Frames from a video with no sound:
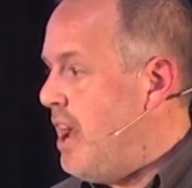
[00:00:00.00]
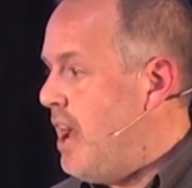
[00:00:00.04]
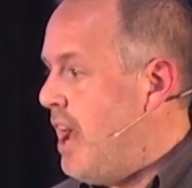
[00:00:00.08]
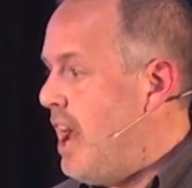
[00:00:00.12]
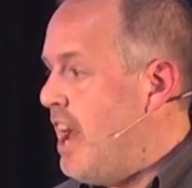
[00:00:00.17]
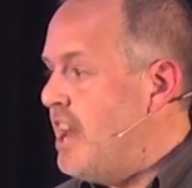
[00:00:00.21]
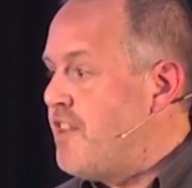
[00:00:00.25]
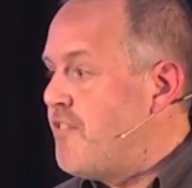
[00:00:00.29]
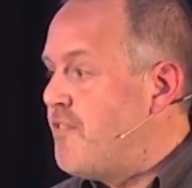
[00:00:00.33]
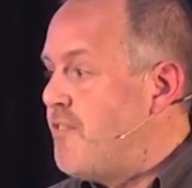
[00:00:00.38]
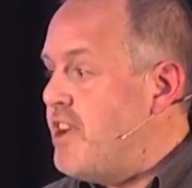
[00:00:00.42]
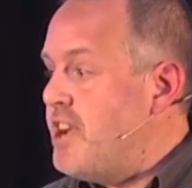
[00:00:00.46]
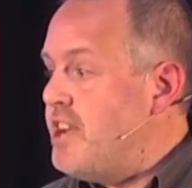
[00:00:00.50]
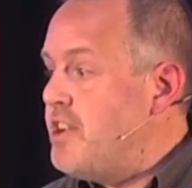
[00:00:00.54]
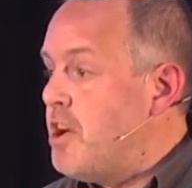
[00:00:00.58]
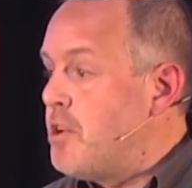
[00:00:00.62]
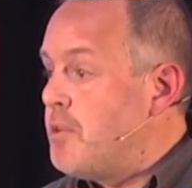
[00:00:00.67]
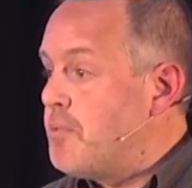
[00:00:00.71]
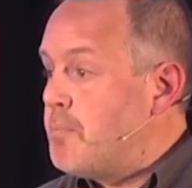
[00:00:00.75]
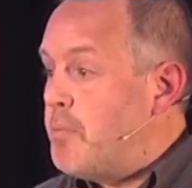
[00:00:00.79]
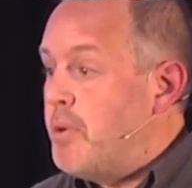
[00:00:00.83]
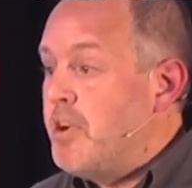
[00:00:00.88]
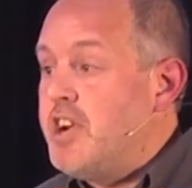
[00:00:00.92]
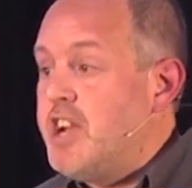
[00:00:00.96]
And if we
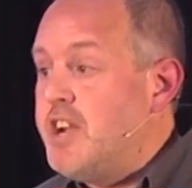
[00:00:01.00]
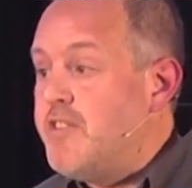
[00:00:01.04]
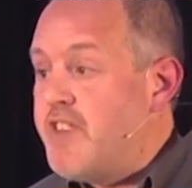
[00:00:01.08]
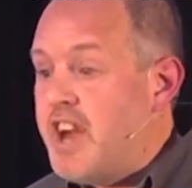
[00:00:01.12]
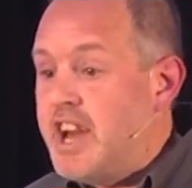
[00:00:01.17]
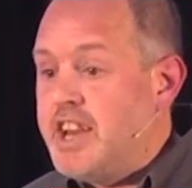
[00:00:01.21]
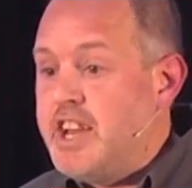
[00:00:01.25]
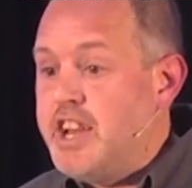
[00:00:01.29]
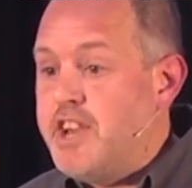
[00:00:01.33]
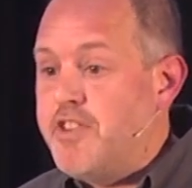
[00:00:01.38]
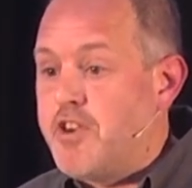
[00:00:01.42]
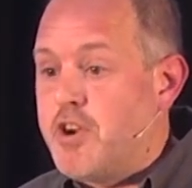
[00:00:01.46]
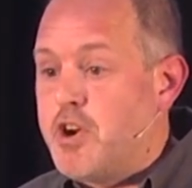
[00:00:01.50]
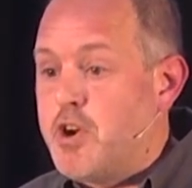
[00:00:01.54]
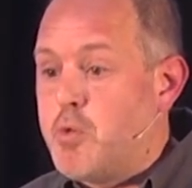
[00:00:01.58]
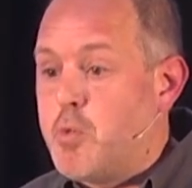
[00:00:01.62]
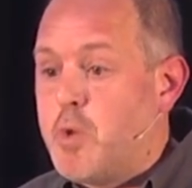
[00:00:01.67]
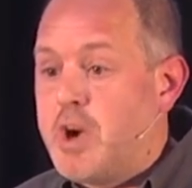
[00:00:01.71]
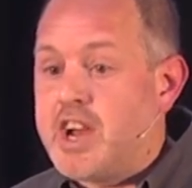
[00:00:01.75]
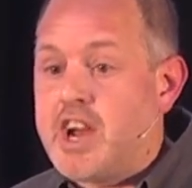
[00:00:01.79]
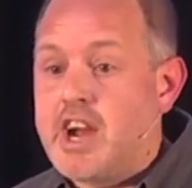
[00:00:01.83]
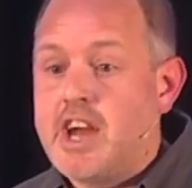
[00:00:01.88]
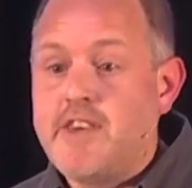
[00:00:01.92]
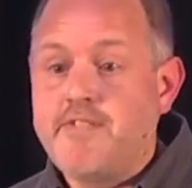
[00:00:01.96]
don't believe that either,
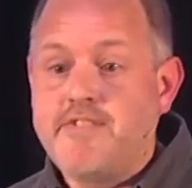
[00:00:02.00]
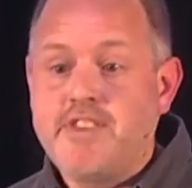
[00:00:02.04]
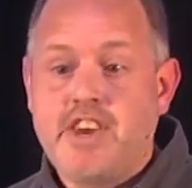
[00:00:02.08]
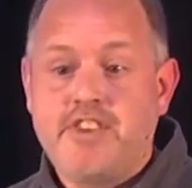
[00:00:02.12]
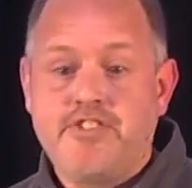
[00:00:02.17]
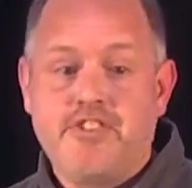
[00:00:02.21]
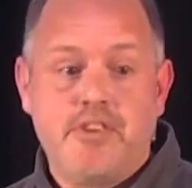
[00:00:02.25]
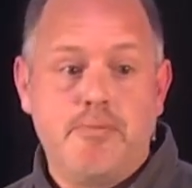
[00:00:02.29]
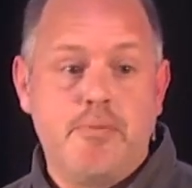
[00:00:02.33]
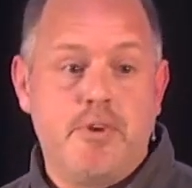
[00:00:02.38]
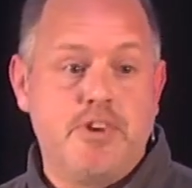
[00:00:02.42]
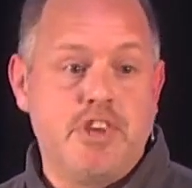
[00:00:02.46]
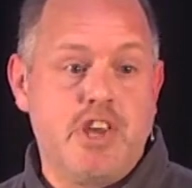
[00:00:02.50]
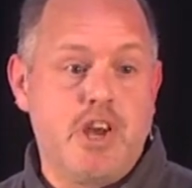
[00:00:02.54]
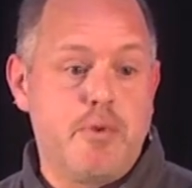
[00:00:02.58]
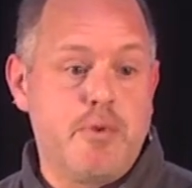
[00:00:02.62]
what kind of testimony